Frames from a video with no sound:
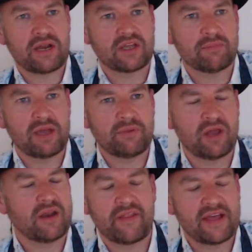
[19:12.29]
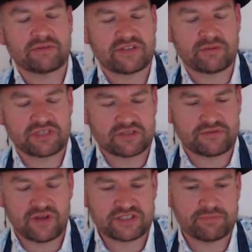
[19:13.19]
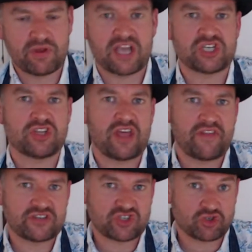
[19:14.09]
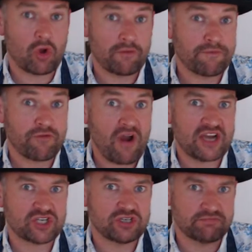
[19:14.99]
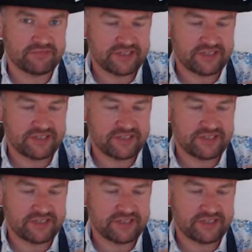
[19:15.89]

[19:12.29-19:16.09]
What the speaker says: You're thinking, maybe, no, that was just a first impression. Then there's a strong, fresh,